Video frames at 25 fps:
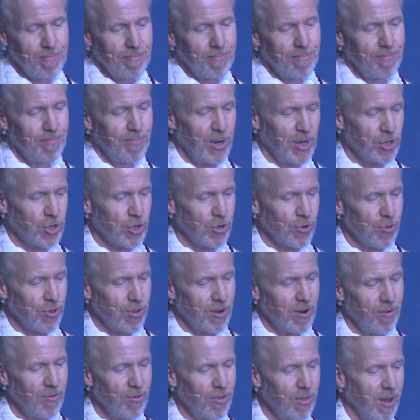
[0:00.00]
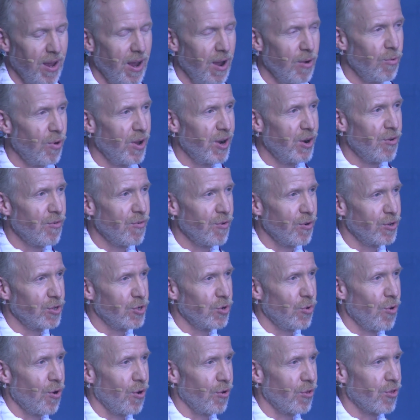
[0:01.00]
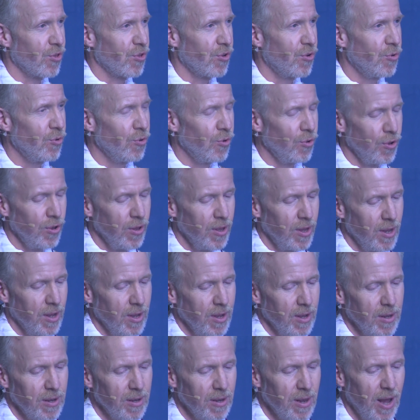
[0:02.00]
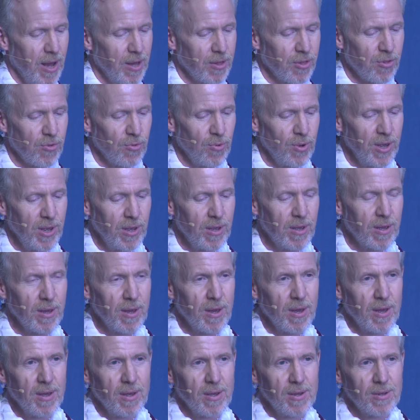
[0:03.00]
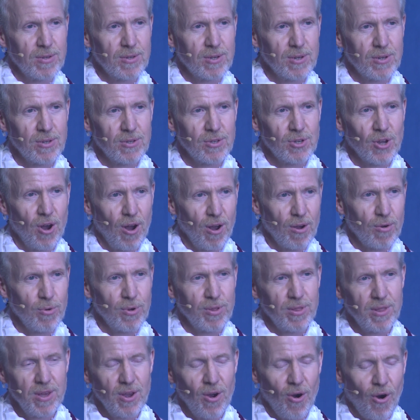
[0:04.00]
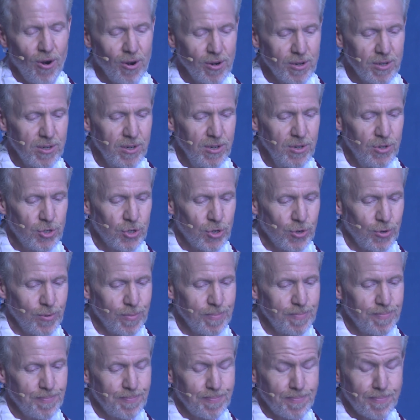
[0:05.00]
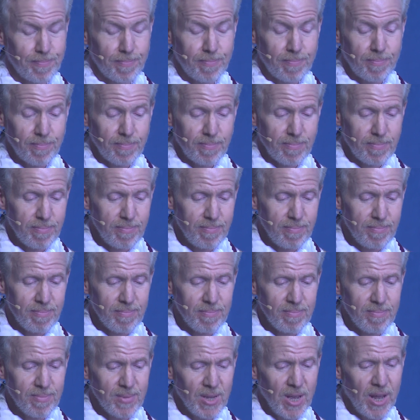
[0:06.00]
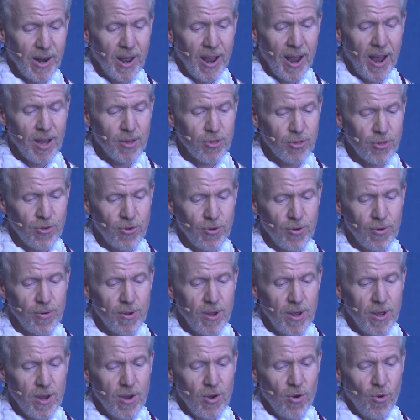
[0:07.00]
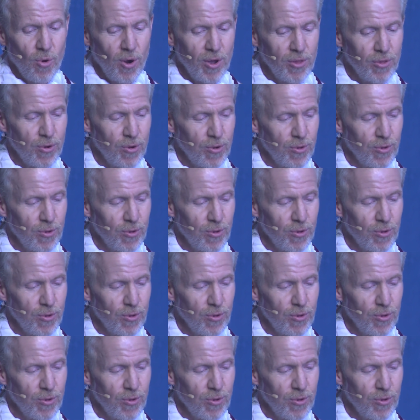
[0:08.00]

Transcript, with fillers: pictures and everything, I went over to our school last week to talk with the art teacher. And I asked her whether